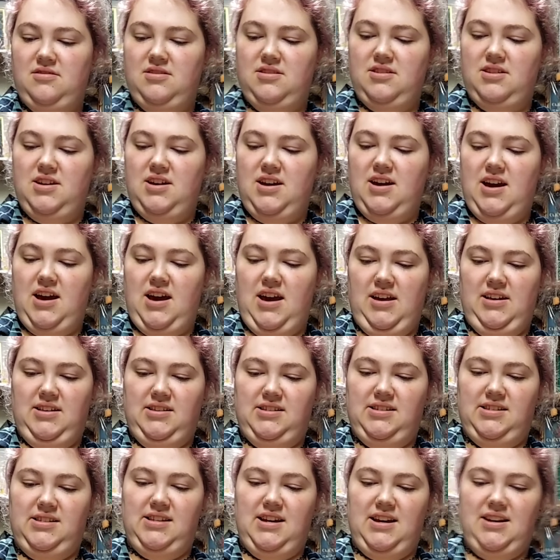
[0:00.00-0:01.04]
and set it
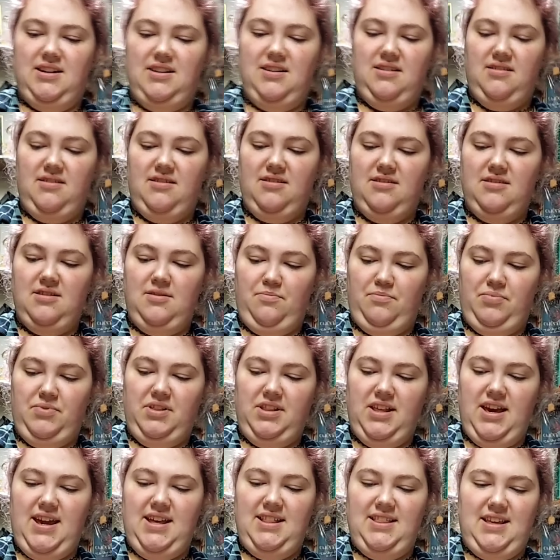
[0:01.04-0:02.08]
on the plate that
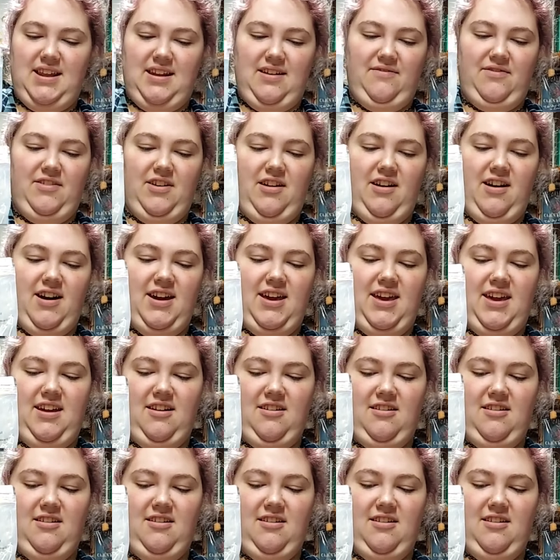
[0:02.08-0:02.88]
I've got here.